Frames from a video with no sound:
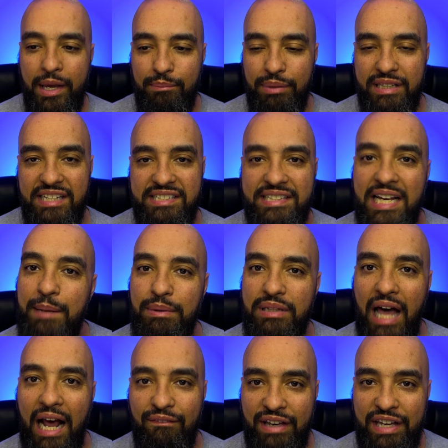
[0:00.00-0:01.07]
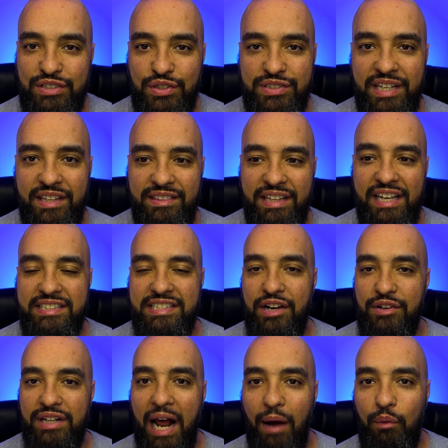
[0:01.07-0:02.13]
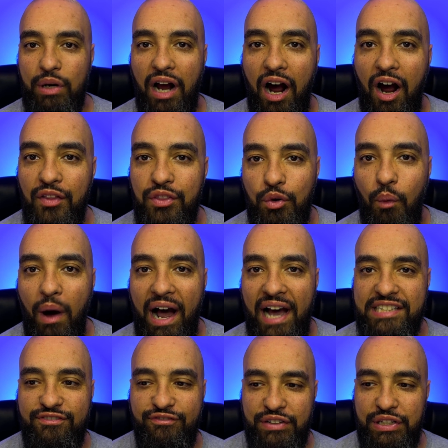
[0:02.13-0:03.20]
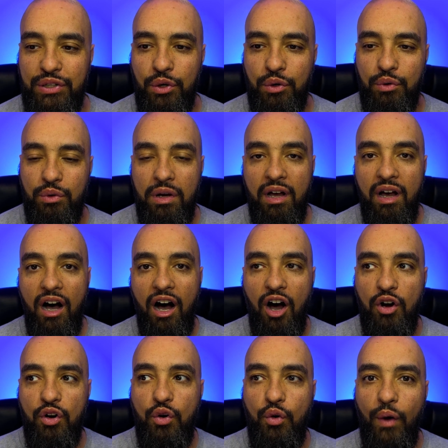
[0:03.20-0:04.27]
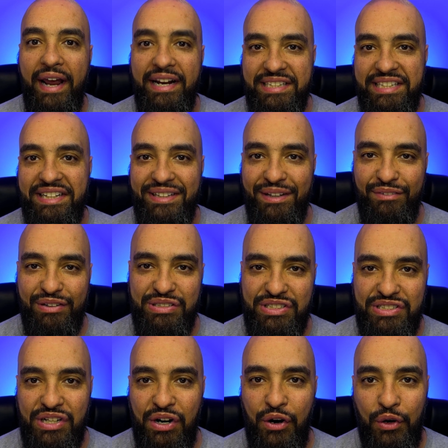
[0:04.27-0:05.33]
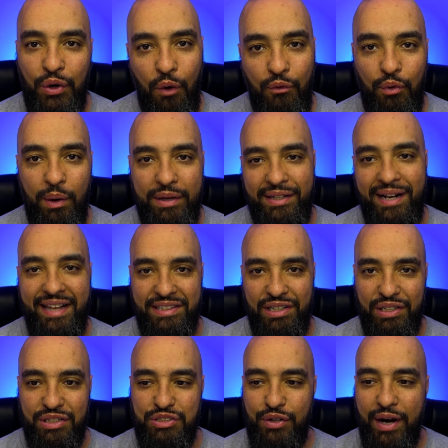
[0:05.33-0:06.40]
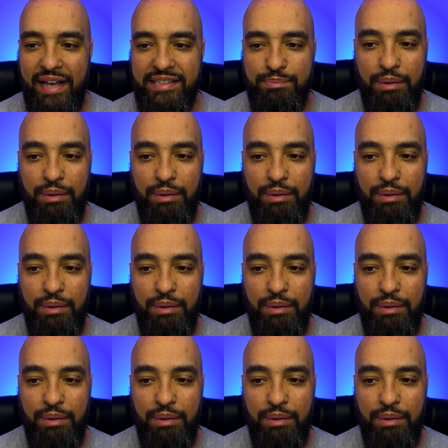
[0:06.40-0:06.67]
But they set up a lot of interesting things here that I would otherwise feel a great deal of concern over whether or not they'll address.